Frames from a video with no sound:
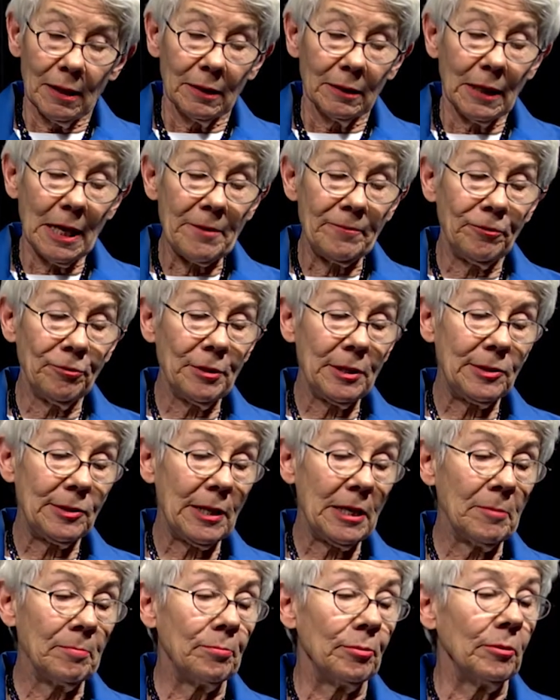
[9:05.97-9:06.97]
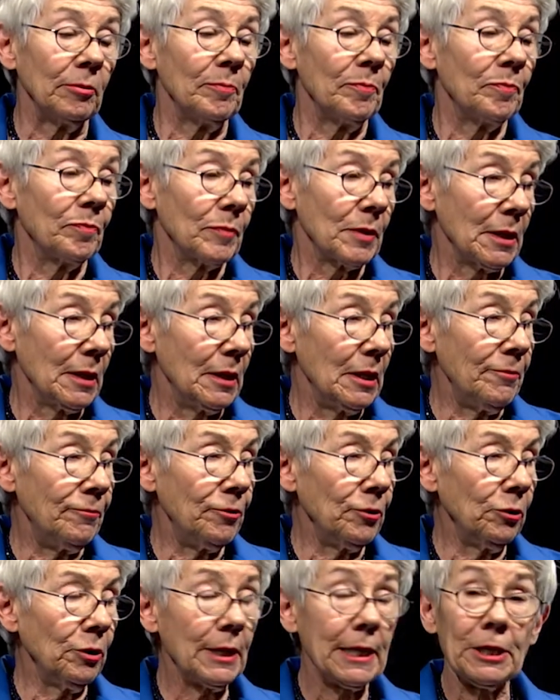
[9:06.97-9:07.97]
Like, for example, if
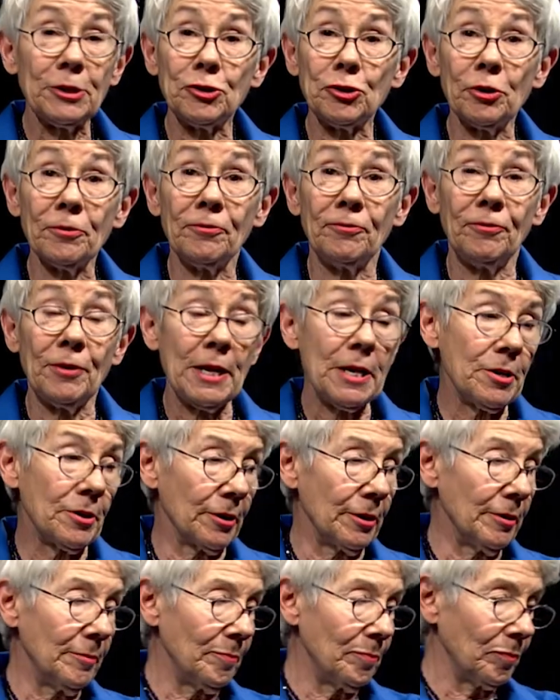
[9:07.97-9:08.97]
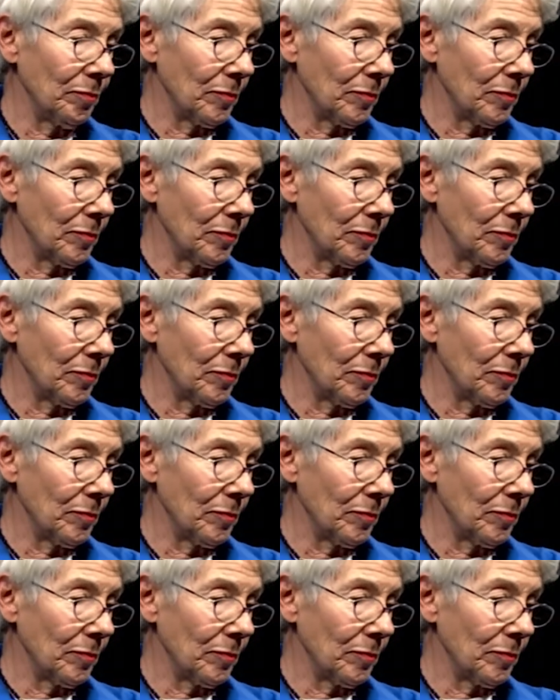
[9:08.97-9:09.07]
you look at your finger,